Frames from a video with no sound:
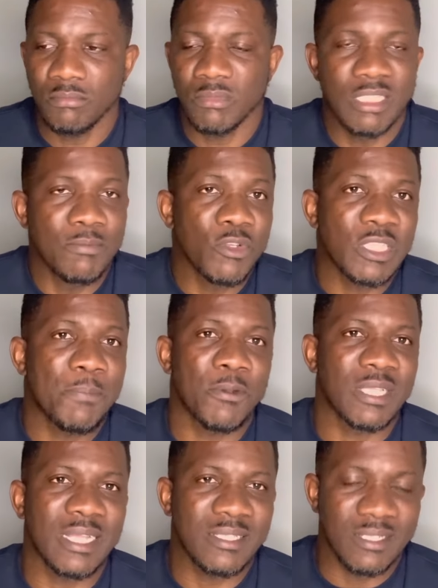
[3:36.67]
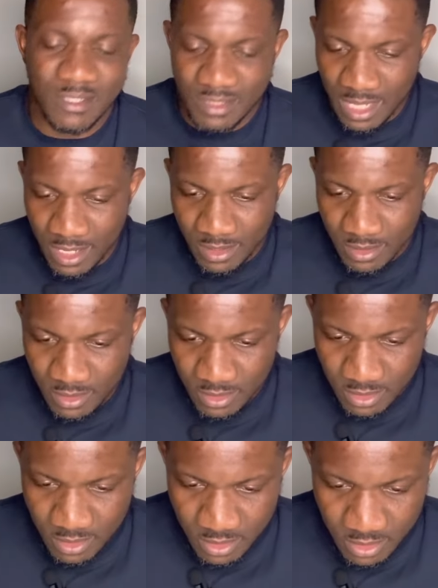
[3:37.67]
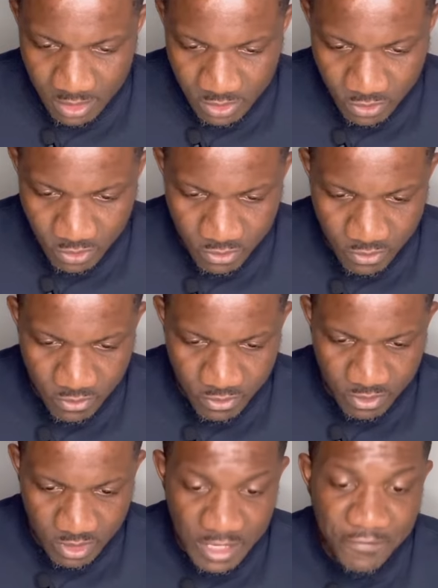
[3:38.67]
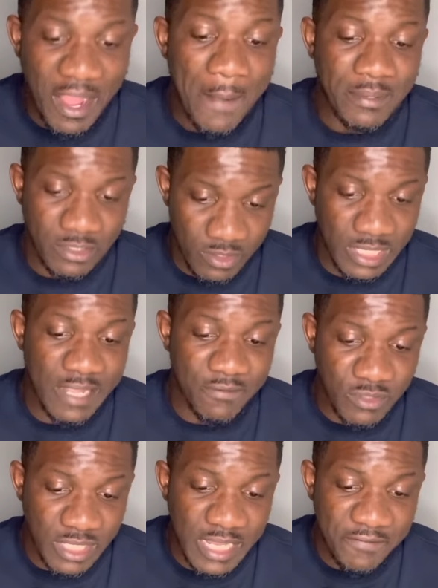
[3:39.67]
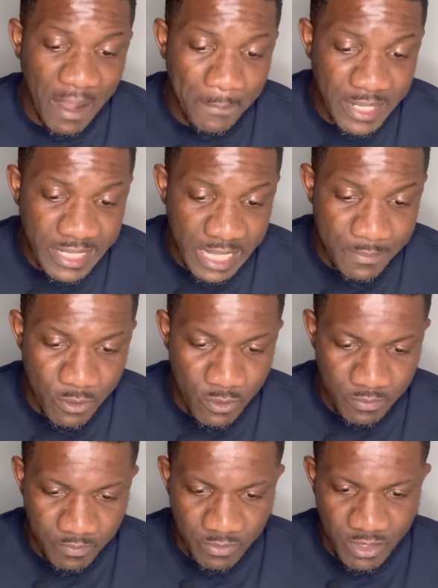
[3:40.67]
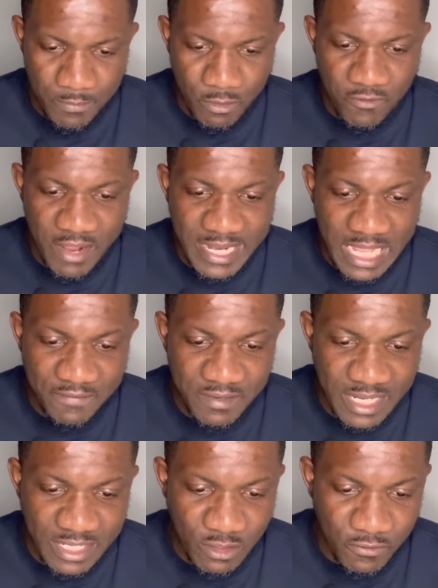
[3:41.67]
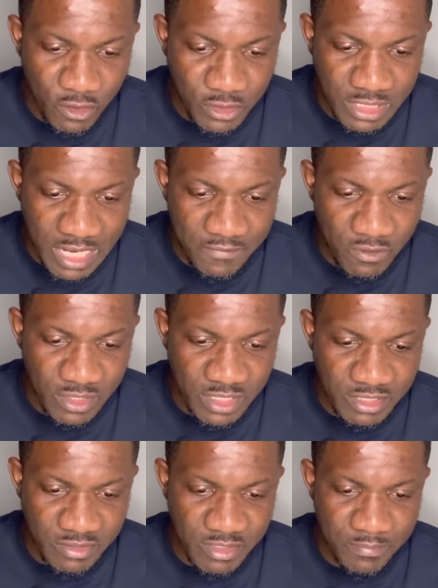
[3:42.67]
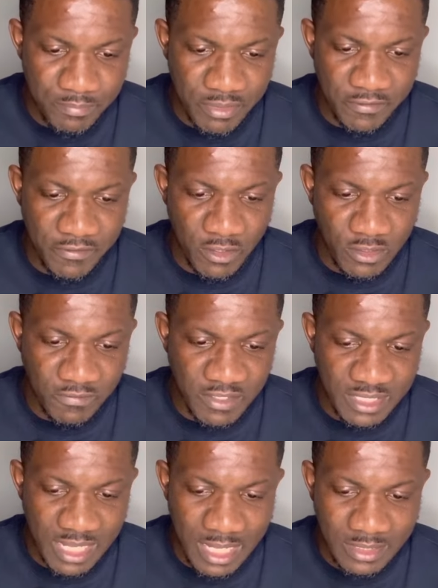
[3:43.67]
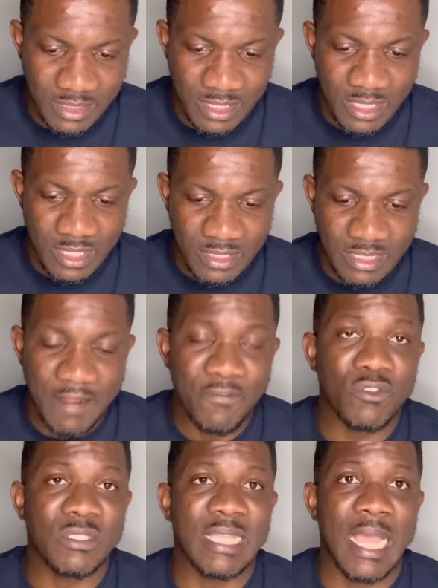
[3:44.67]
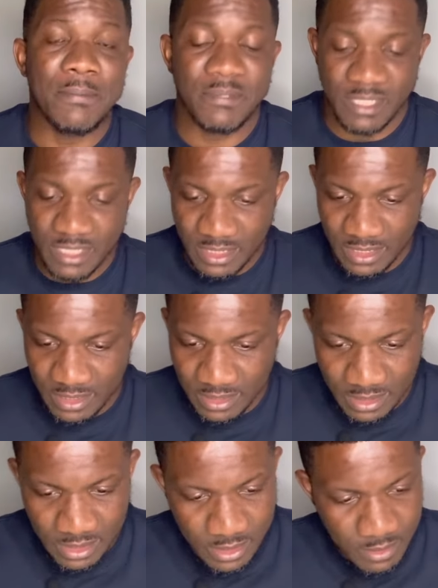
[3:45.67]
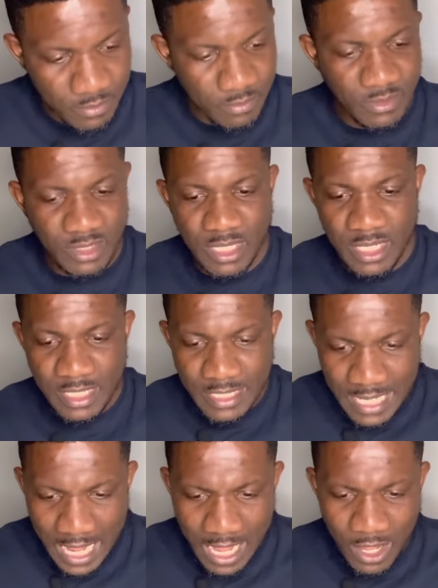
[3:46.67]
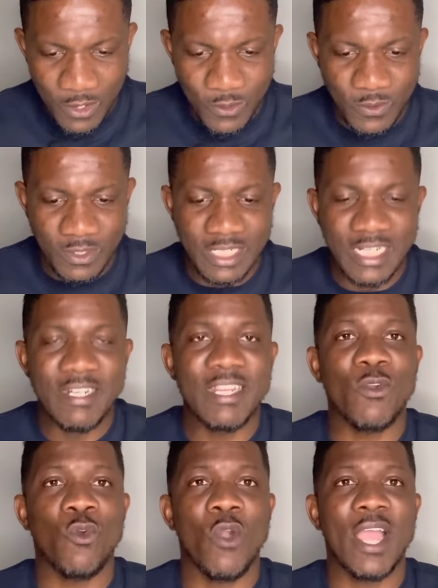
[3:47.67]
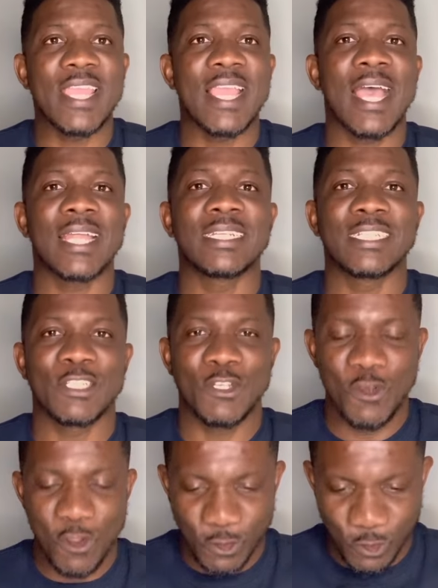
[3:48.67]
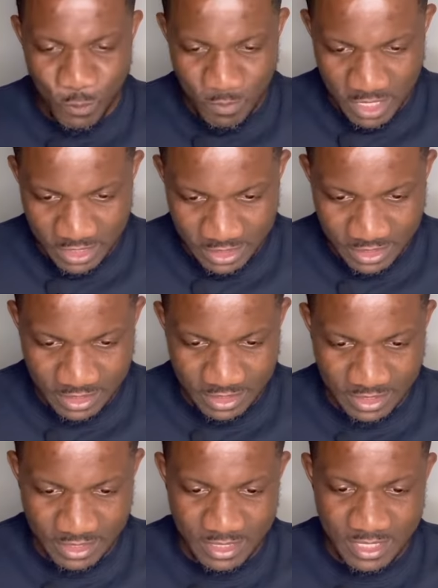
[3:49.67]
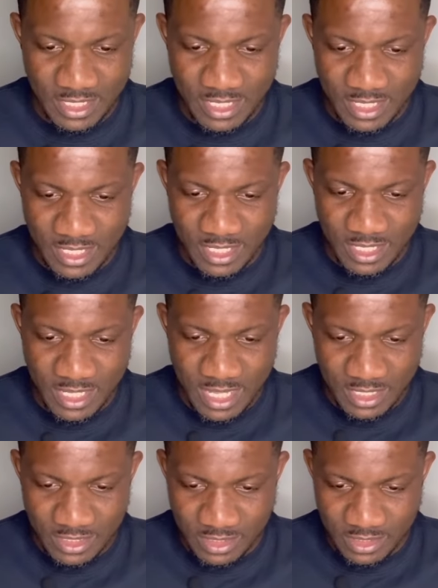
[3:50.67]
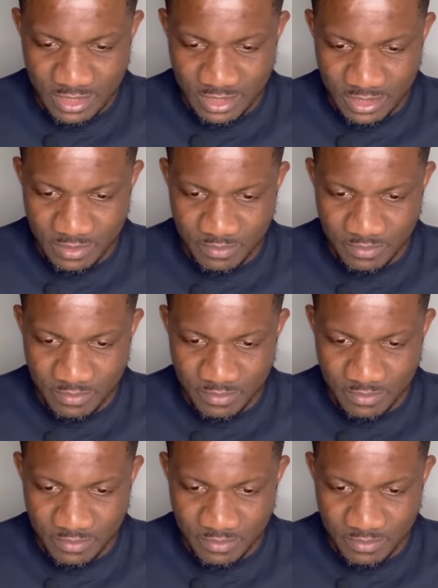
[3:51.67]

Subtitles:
the most important things there. So if you could even say, if applicable, provide evidence of your travel history, previous visas, travel stamps, etc. Now, the required documents. Yes.